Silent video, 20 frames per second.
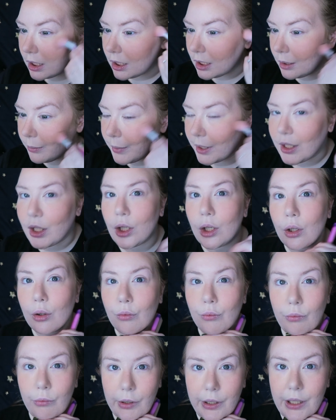And make you look
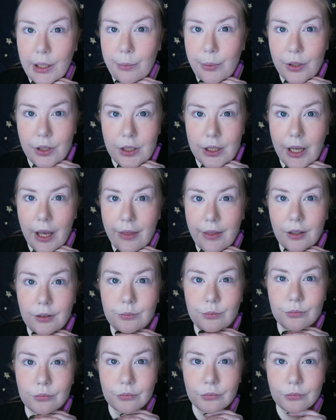really put together.
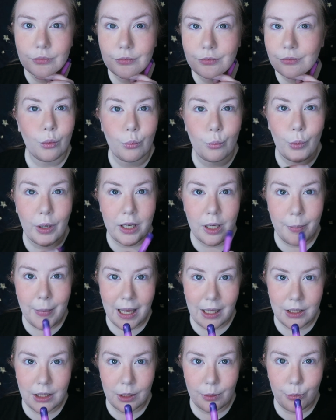When I'm
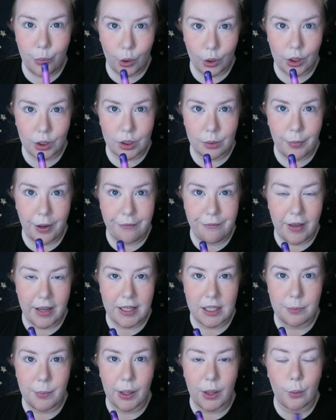adding product to my
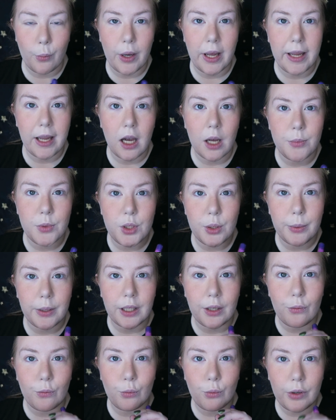face, by the way, I'm doing
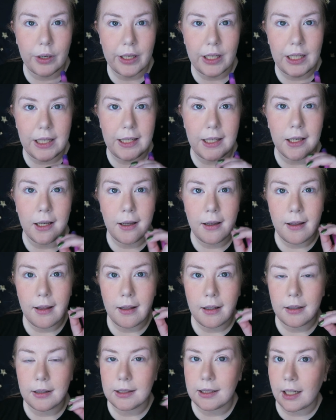it really
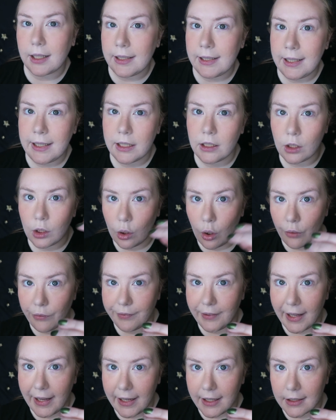lightly in a lot of
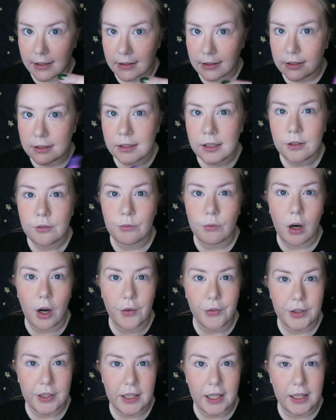layers
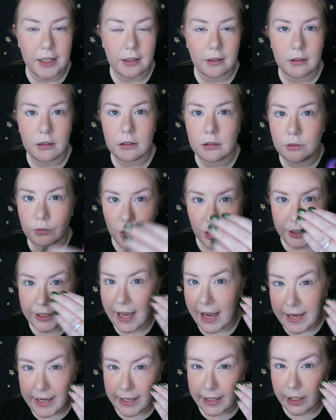rather than just
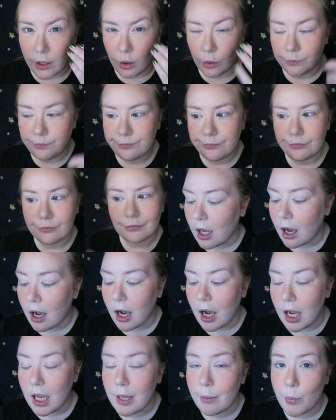caking it on.
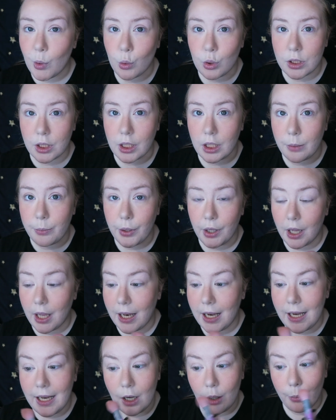I am also going to put a
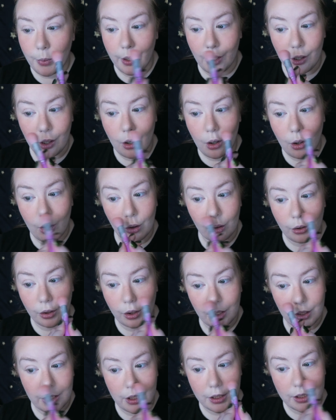little bit
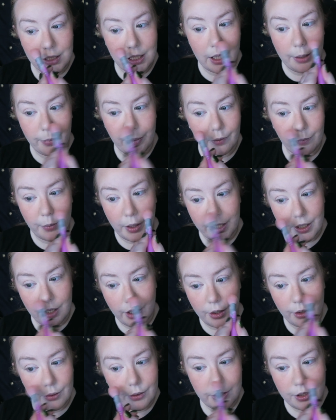on the tip of my
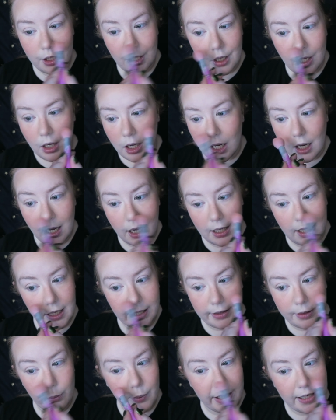nose. I
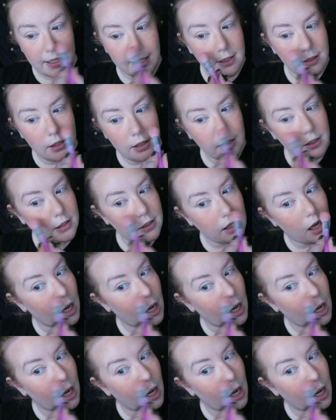like the way this looks.